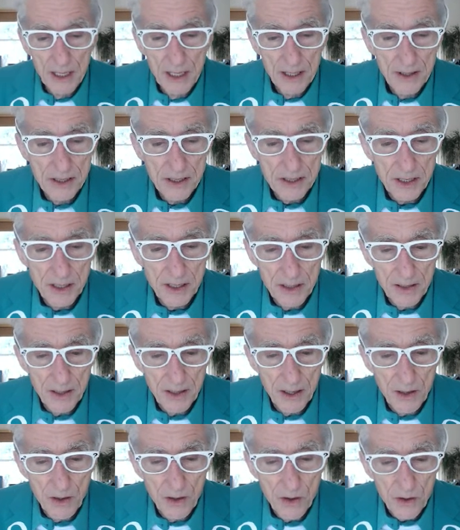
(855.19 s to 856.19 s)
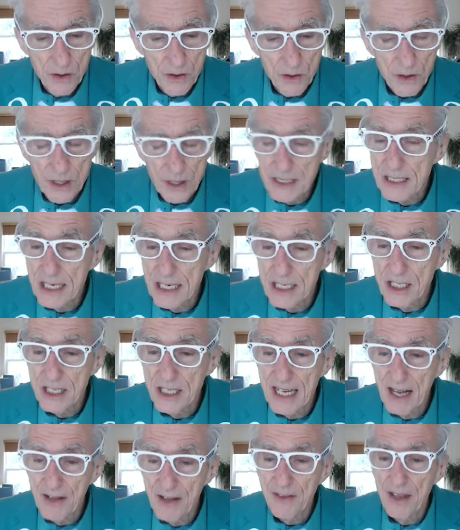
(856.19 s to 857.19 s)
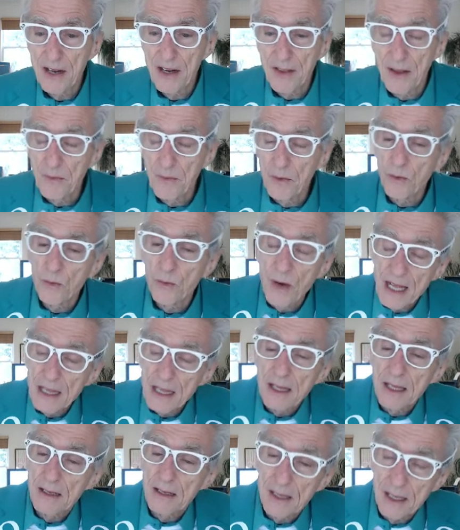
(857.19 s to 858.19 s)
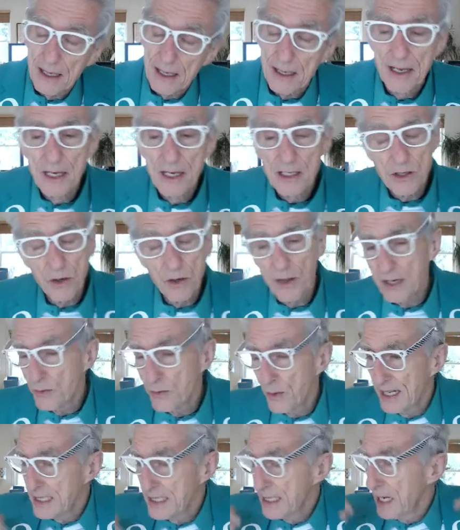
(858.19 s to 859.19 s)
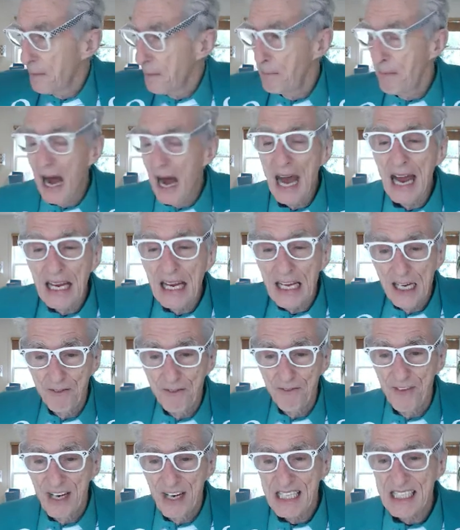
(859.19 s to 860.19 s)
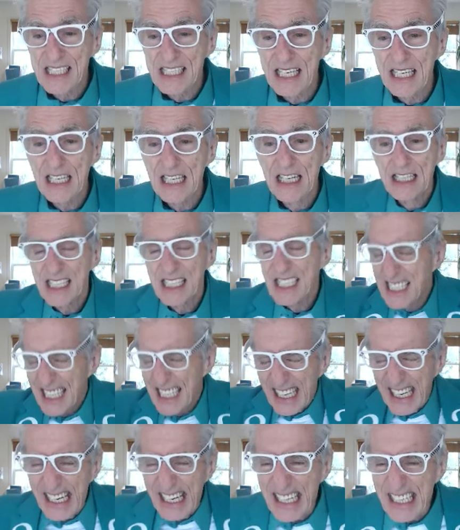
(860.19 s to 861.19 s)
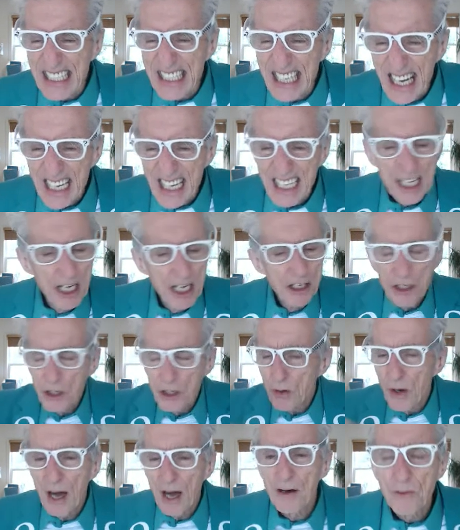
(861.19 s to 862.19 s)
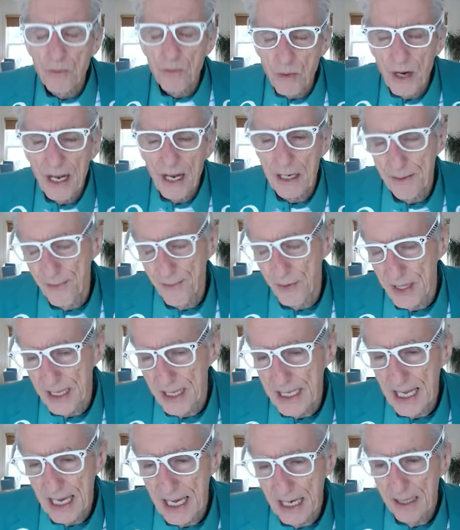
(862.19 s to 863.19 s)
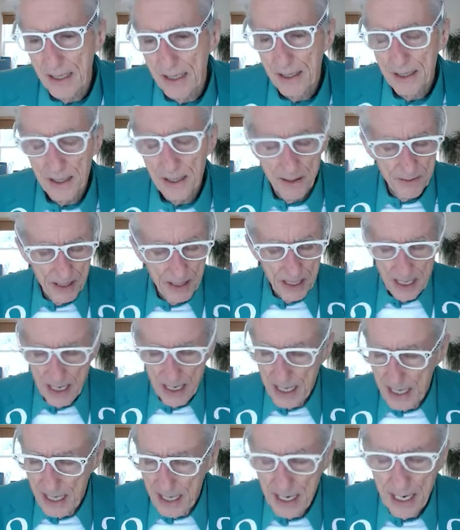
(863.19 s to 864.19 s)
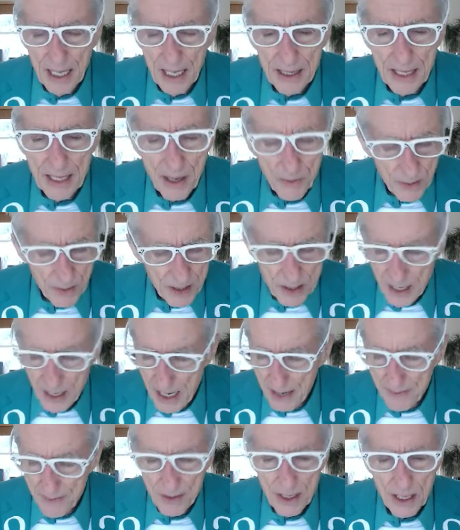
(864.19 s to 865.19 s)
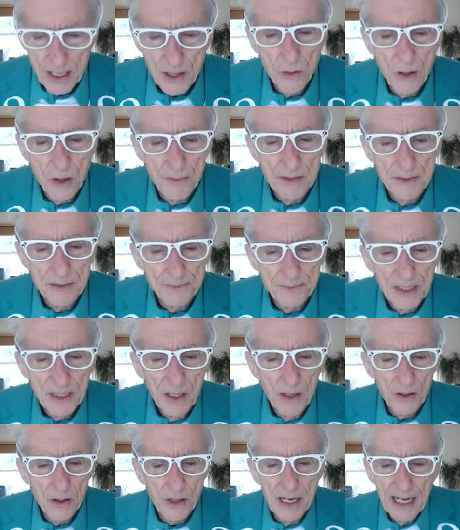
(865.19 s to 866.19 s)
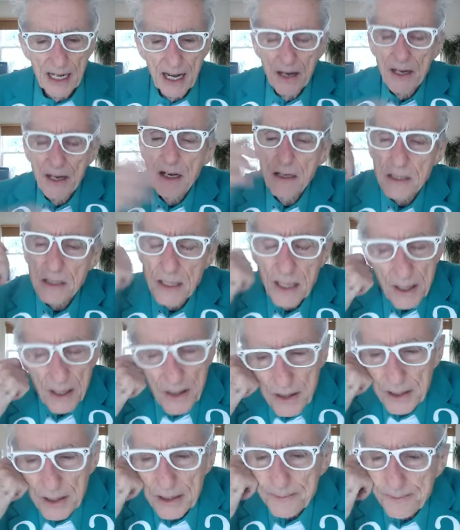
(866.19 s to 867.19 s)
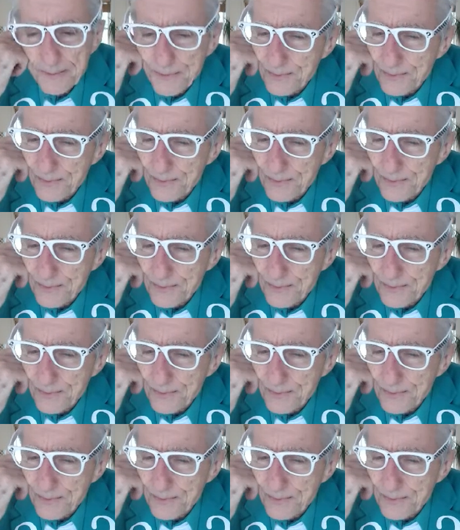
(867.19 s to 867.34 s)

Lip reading: There's an organization down there that will rent the thing. So that's why instead of buying and investing just to get it done, you go out and rent it for the day. You know, and that way you have the equipment. Okay, now here's another thing.